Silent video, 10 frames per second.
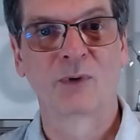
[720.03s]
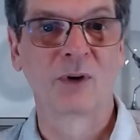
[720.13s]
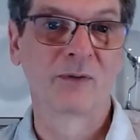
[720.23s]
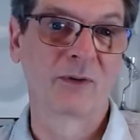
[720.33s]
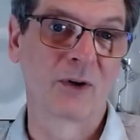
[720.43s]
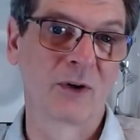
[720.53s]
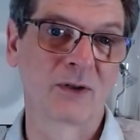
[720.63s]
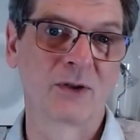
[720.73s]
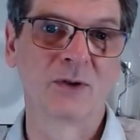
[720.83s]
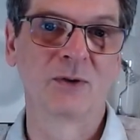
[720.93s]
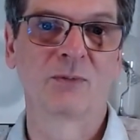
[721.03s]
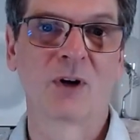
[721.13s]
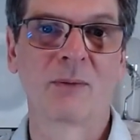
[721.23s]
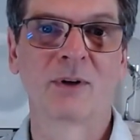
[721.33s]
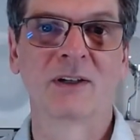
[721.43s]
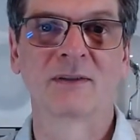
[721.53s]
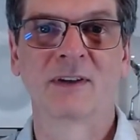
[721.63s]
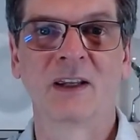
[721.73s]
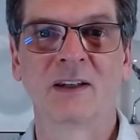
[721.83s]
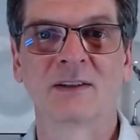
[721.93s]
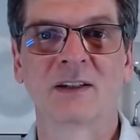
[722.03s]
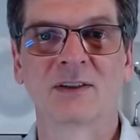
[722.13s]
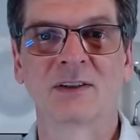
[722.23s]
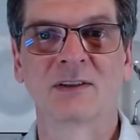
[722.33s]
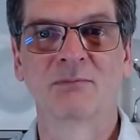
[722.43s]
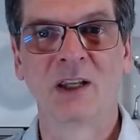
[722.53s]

refer to properties of things such as